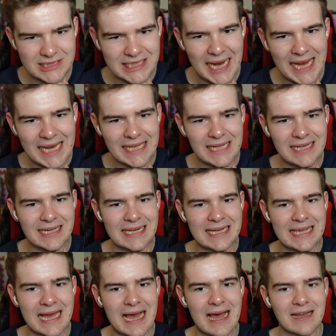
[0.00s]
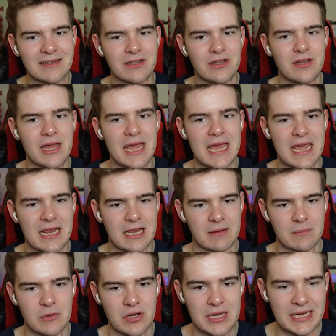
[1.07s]
Taylor
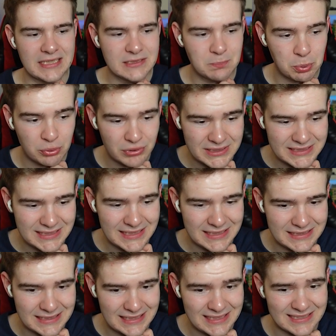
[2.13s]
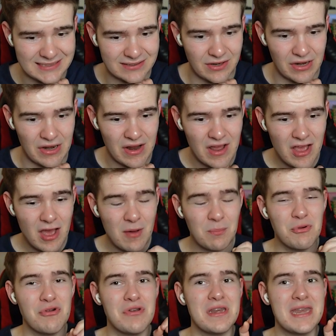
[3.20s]
Gardner-Hickman. He's pretty decent,
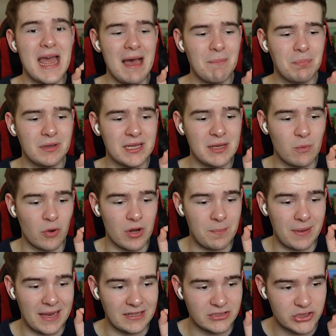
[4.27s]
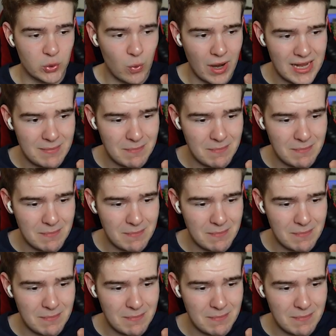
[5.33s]
but Napoli want to pay us 20